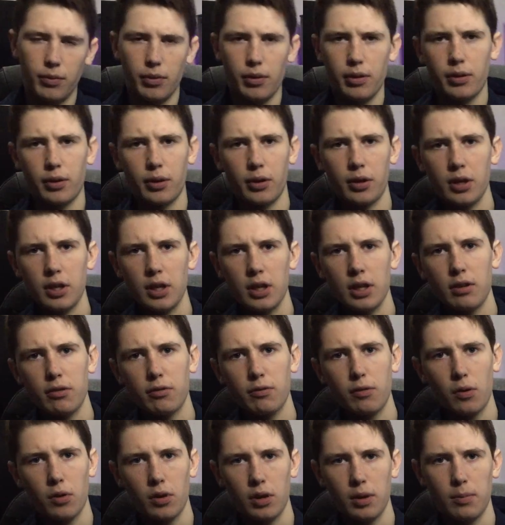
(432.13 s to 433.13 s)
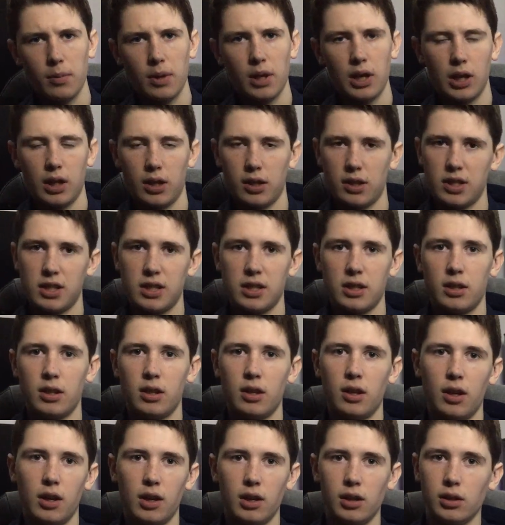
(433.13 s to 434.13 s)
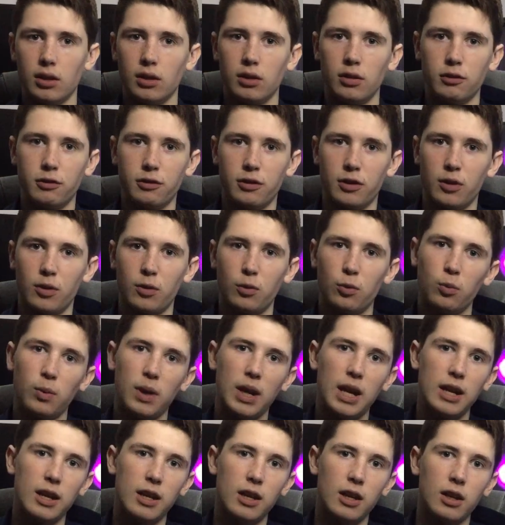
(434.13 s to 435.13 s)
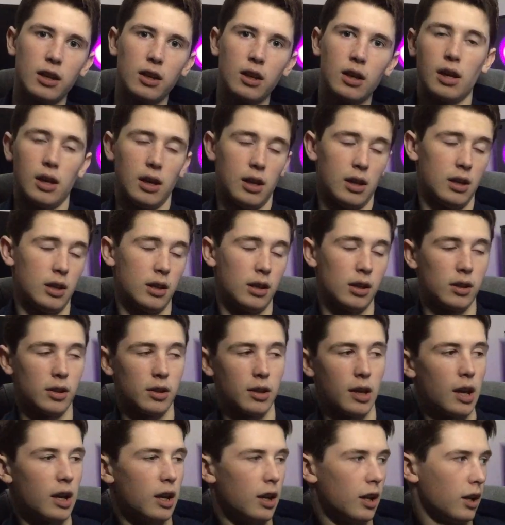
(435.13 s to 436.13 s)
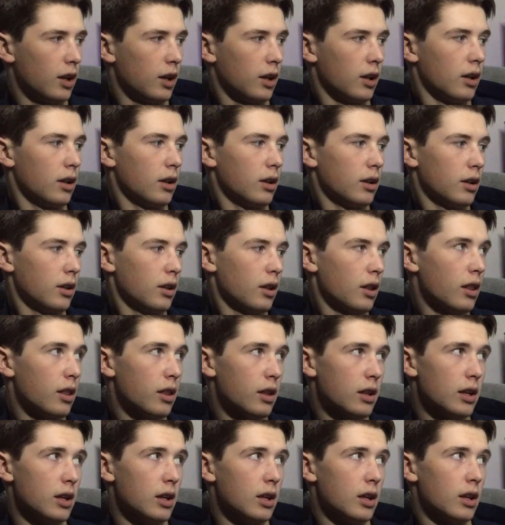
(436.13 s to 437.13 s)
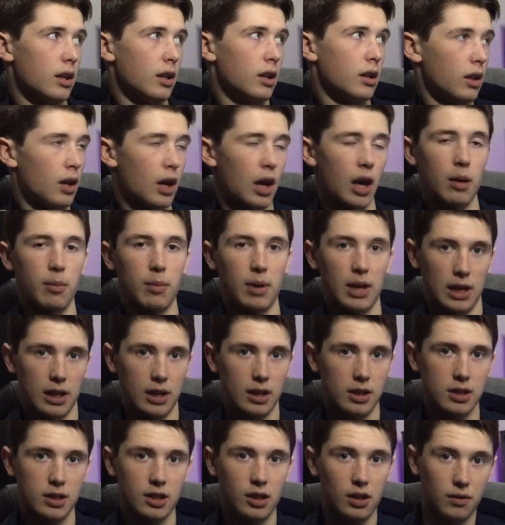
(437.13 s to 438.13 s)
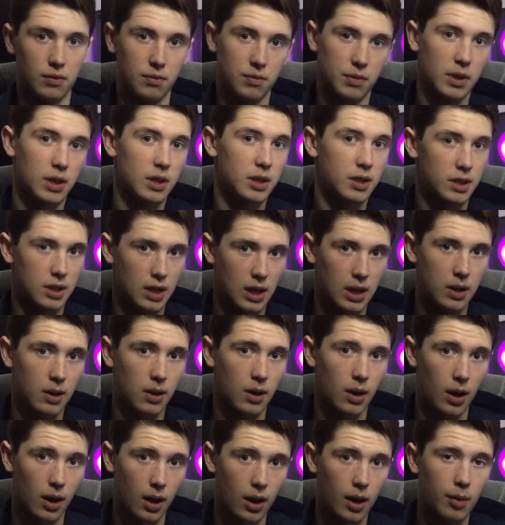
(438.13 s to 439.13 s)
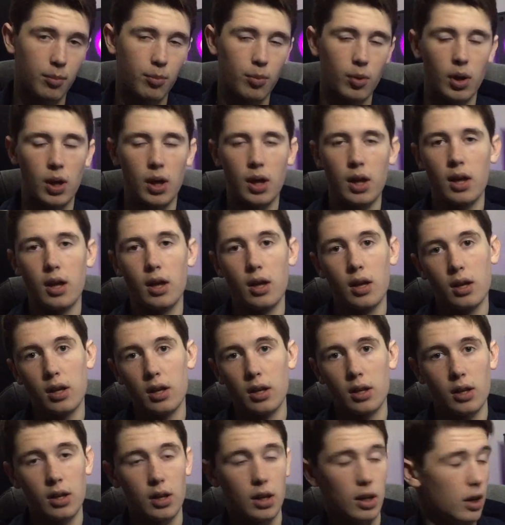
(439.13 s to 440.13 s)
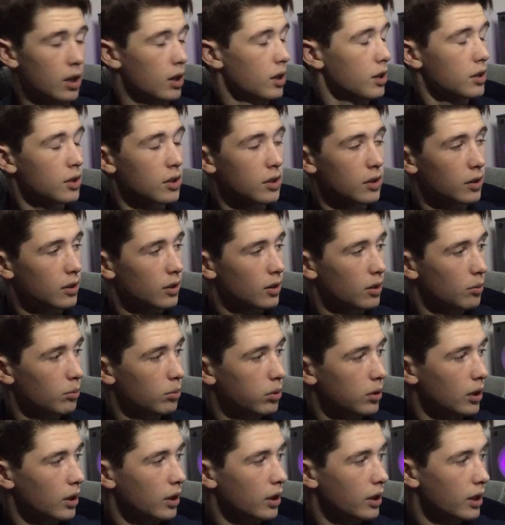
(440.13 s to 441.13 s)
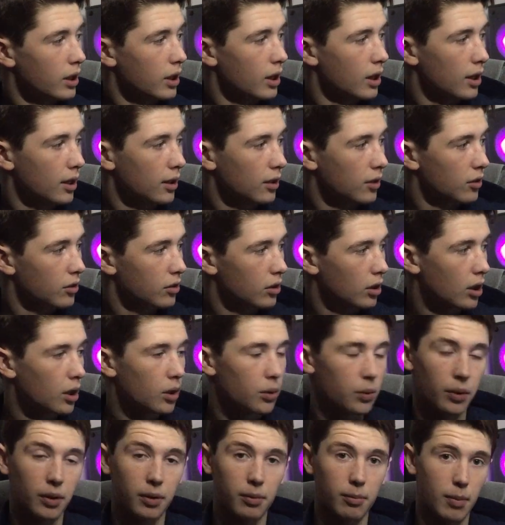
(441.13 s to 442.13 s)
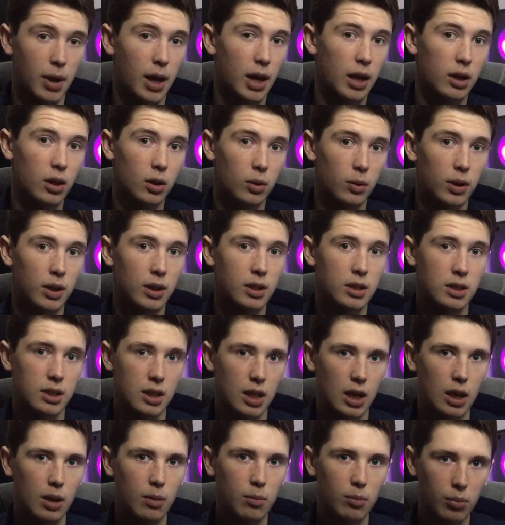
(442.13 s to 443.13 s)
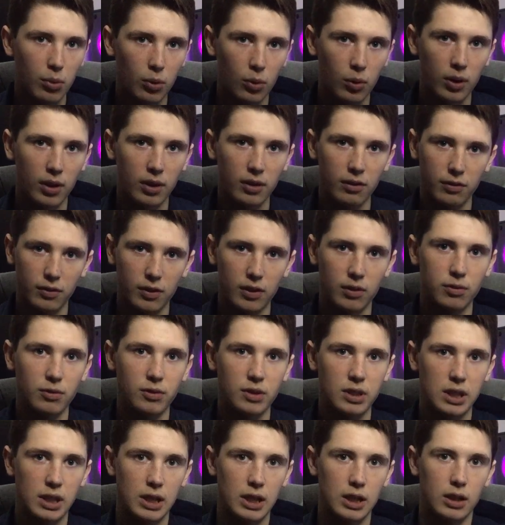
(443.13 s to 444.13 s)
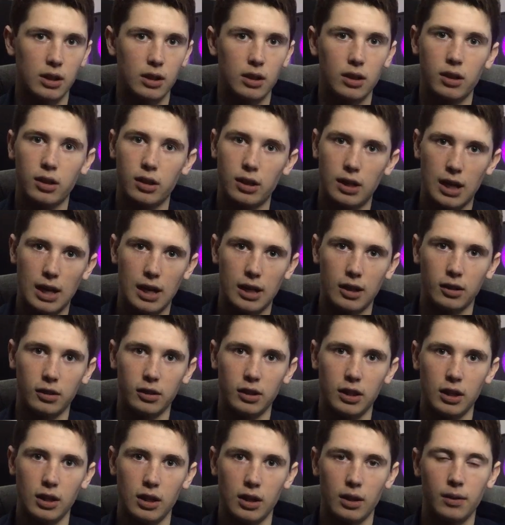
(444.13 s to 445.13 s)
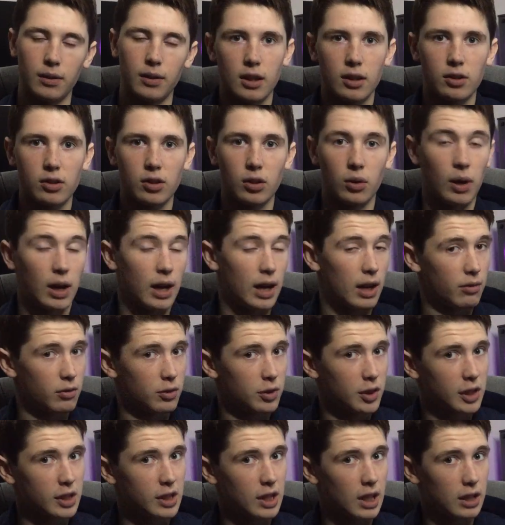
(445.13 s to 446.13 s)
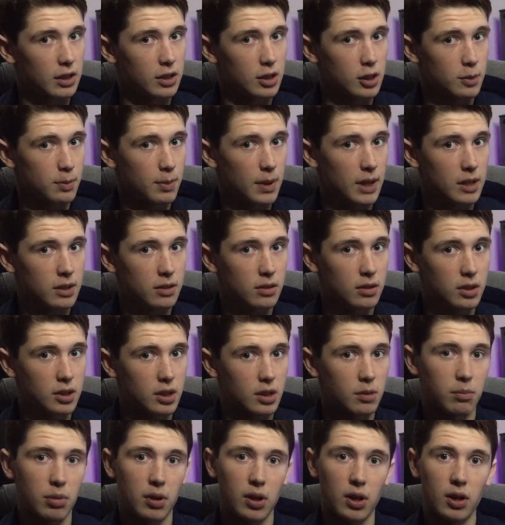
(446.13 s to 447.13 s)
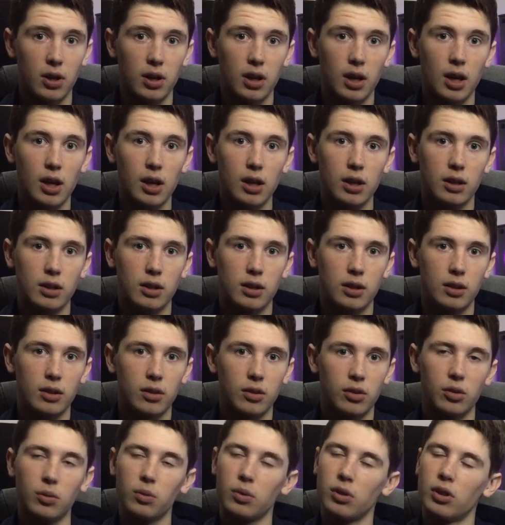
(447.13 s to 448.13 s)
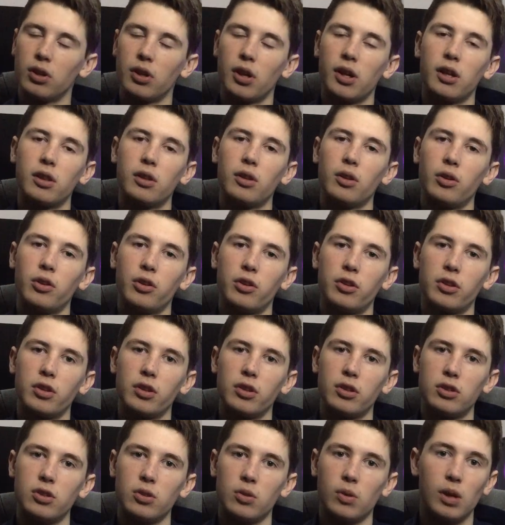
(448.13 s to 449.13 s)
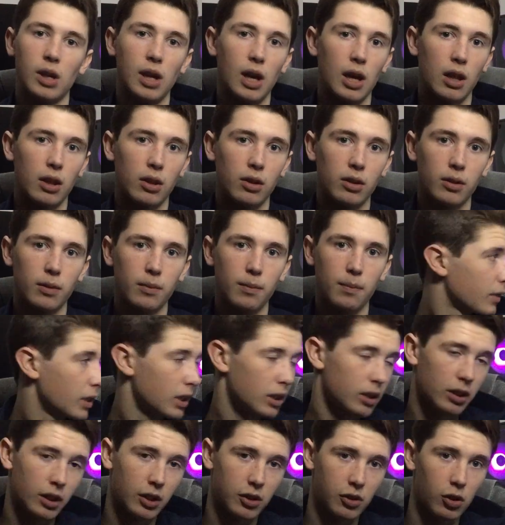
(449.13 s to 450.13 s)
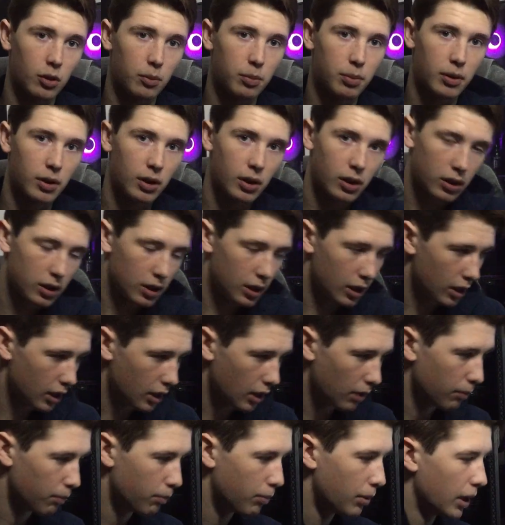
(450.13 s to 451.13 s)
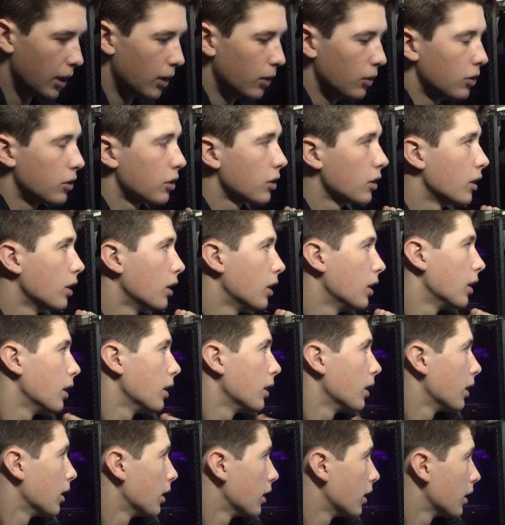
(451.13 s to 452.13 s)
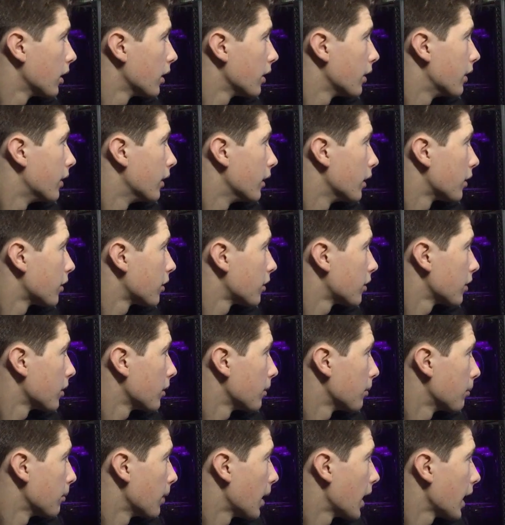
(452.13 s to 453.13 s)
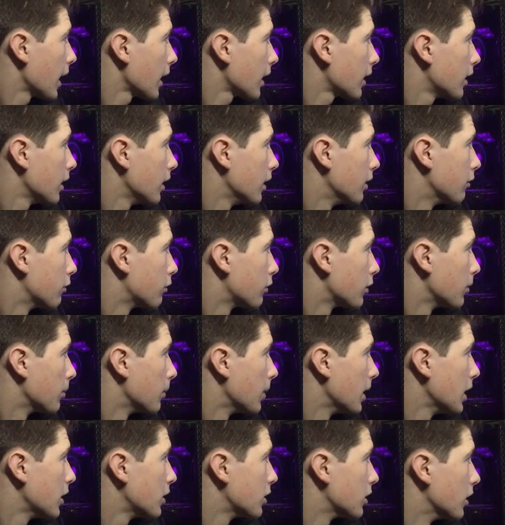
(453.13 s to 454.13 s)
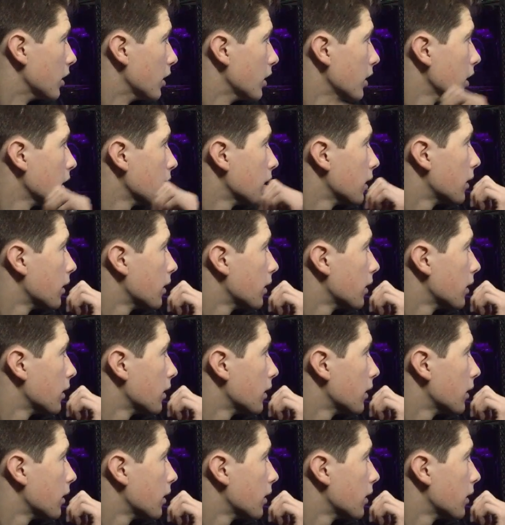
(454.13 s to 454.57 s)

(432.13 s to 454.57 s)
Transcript: 30-40 minutes of waiting and getting the iMac itself set up, it is completely installed with macOS 10.15 Catalina. So I haven't looked at the specs of this computer yet, so we're going to look at those together. Let's open the About This Mac information.